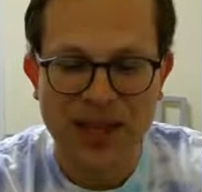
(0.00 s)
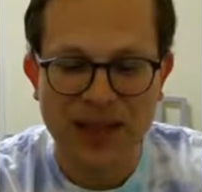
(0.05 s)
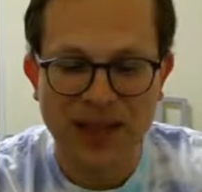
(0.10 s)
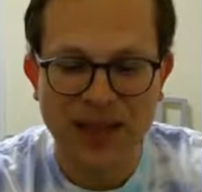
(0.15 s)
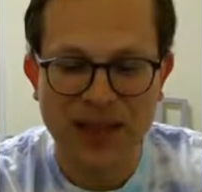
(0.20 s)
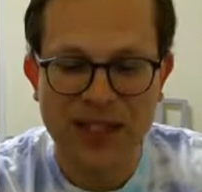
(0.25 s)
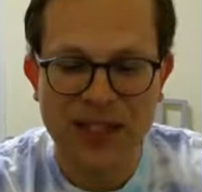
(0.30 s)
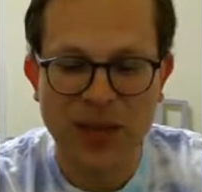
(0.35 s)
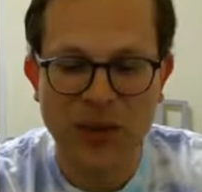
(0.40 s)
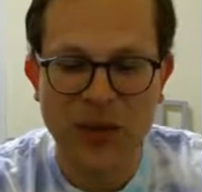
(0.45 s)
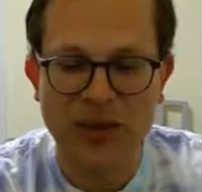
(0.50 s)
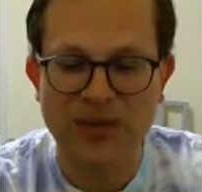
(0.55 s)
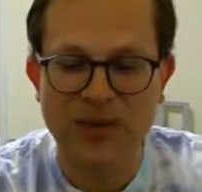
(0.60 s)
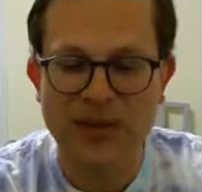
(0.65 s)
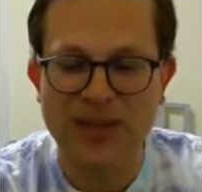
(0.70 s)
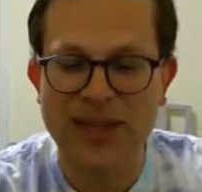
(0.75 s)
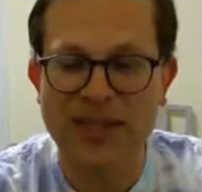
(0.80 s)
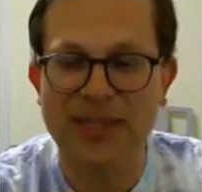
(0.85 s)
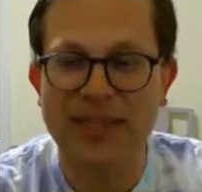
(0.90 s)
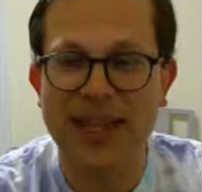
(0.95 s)
Let's go in for
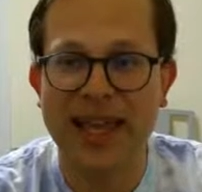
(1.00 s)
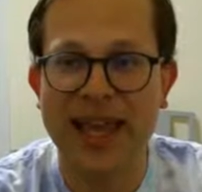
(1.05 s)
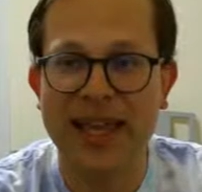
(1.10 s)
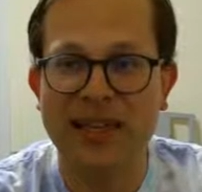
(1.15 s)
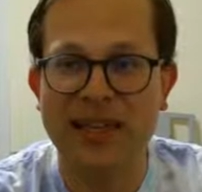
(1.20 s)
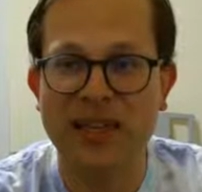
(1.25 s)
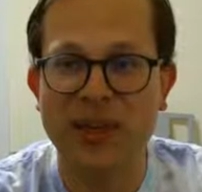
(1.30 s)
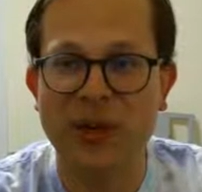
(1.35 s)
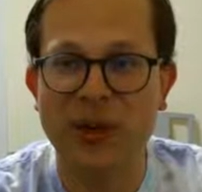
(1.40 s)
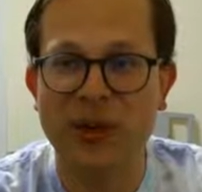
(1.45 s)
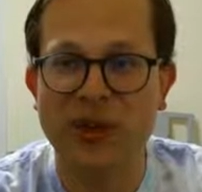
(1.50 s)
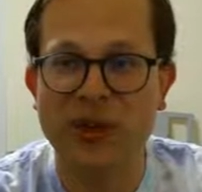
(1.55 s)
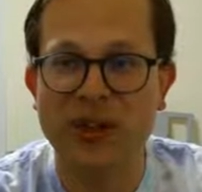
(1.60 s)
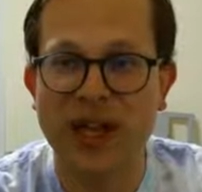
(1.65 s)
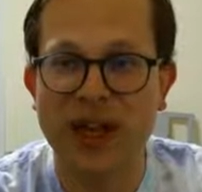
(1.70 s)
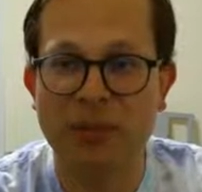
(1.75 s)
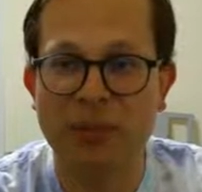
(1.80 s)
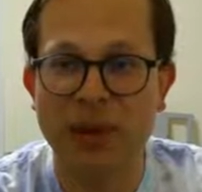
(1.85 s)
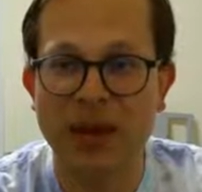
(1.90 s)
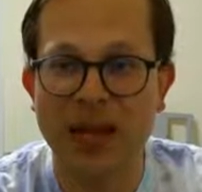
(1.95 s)
this last token
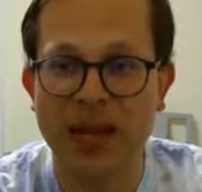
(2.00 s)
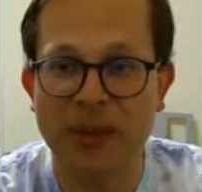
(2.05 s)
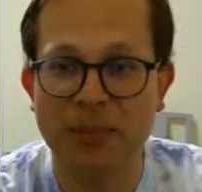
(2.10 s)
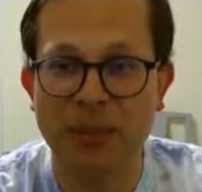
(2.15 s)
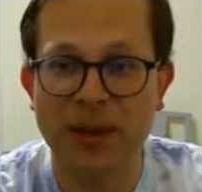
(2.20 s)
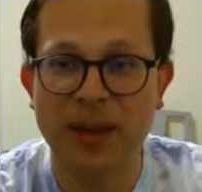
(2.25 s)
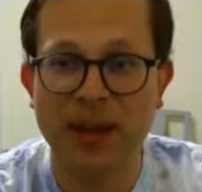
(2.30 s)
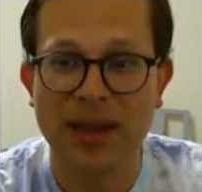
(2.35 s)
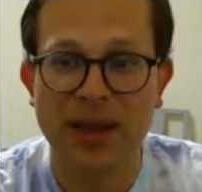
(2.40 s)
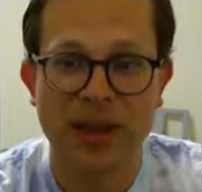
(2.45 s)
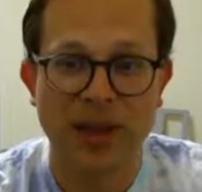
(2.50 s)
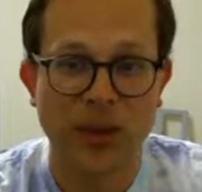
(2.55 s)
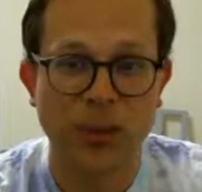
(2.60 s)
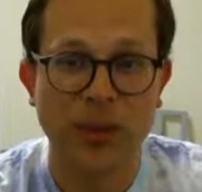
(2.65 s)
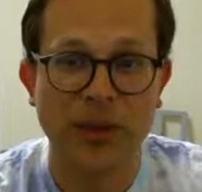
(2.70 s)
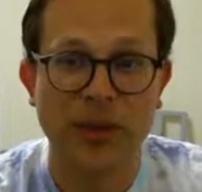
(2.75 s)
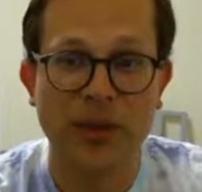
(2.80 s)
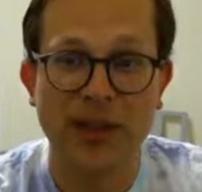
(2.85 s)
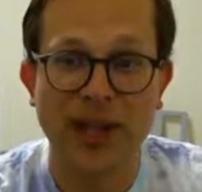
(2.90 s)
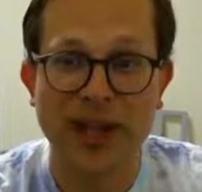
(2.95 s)
shop pipe
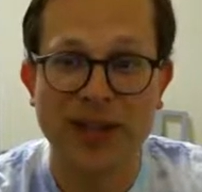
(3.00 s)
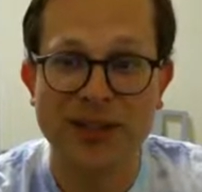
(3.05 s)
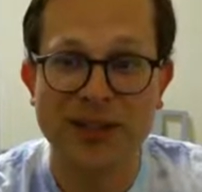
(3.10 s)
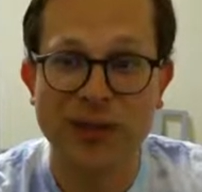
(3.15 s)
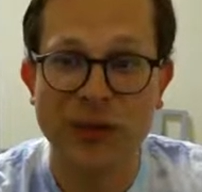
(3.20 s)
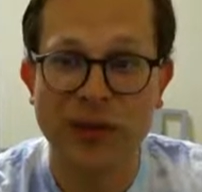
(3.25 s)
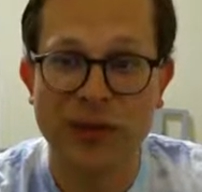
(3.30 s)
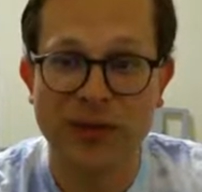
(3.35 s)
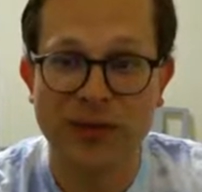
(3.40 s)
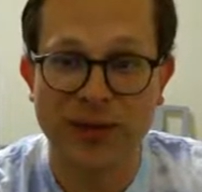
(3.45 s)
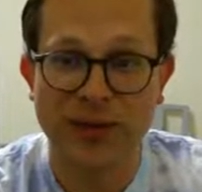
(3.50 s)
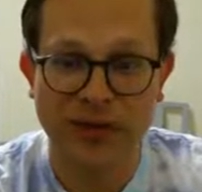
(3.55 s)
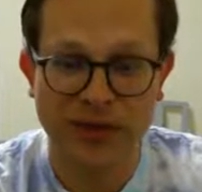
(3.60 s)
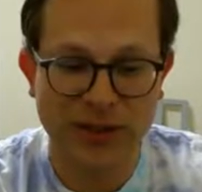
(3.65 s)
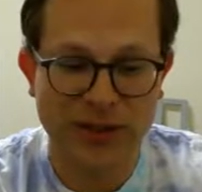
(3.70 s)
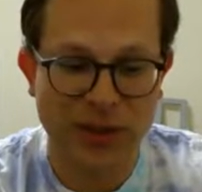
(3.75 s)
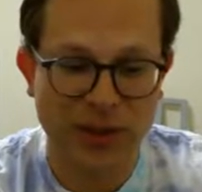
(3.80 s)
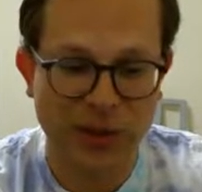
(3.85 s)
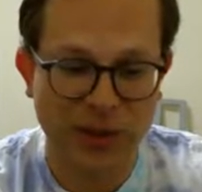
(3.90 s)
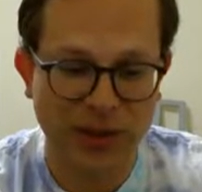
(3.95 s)
with our last 250
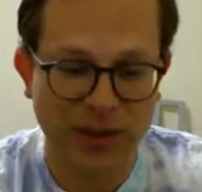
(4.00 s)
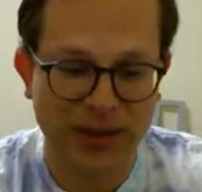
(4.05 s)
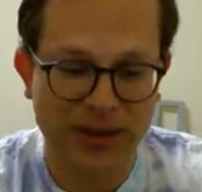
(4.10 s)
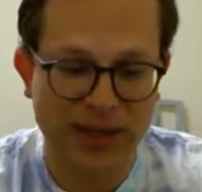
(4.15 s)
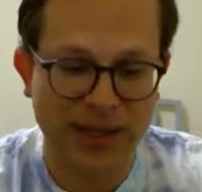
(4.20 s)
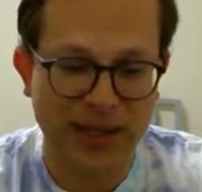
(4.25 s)
tokens.